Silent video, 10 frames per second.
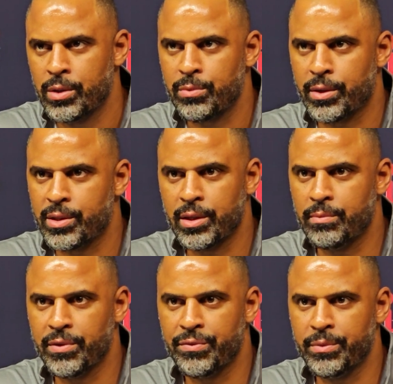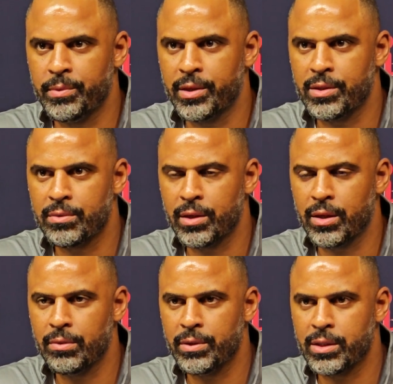Just wanted to see him for a few minutes.
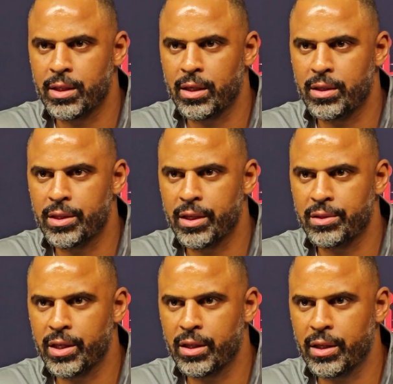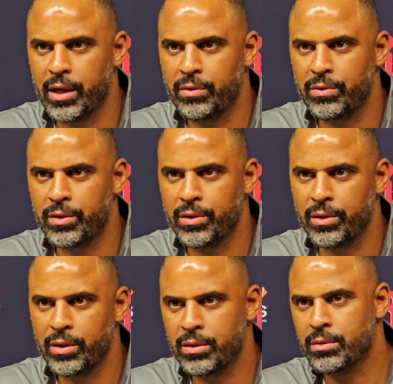We decided to take Jalen out
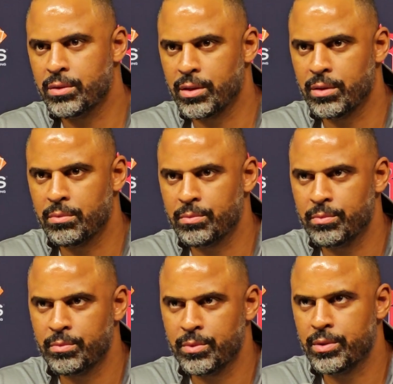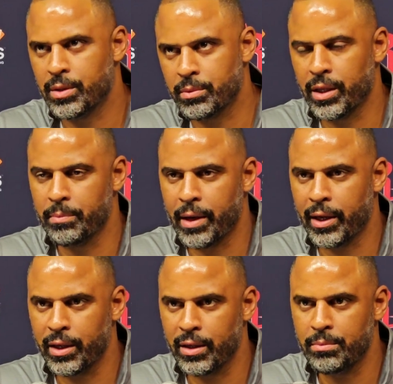early and to get him
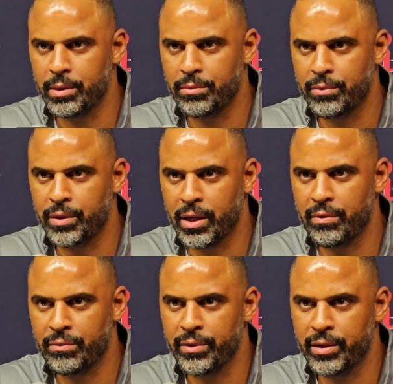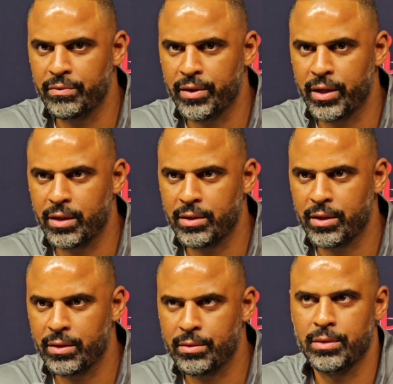back in, but we wanted to have Reed and Fred out
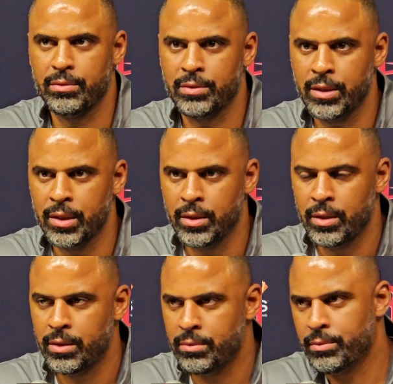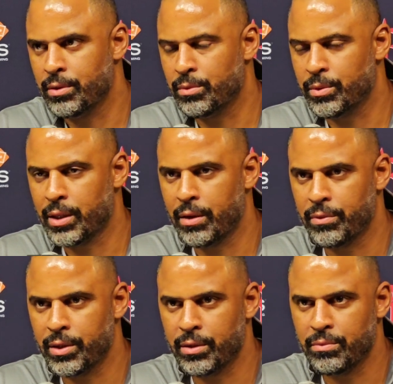there. And, you know, we're not
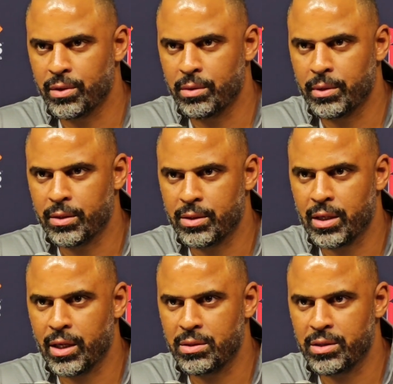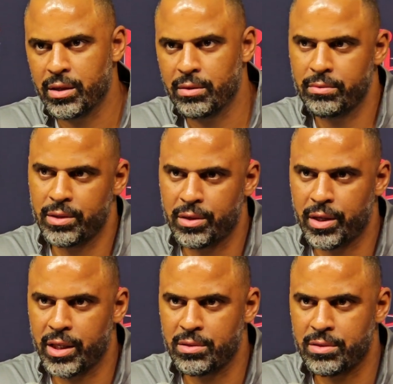really worried about the size there. You
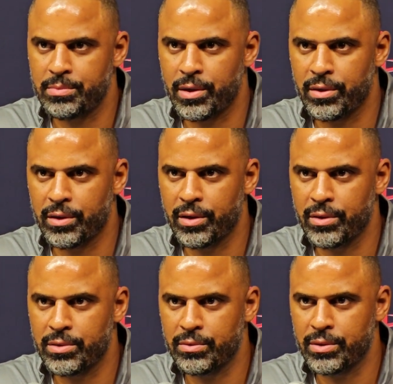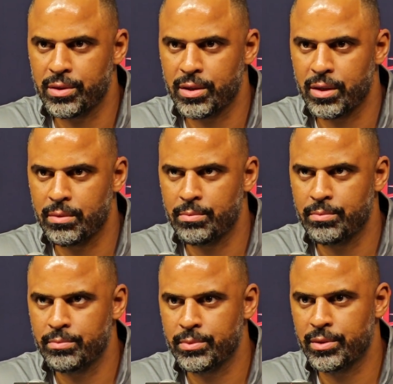know, they got some smaller guards with you know,
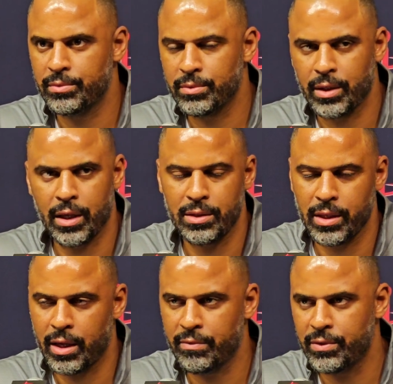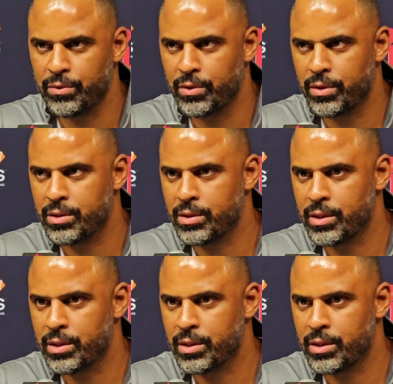the guys they have in New Orleans.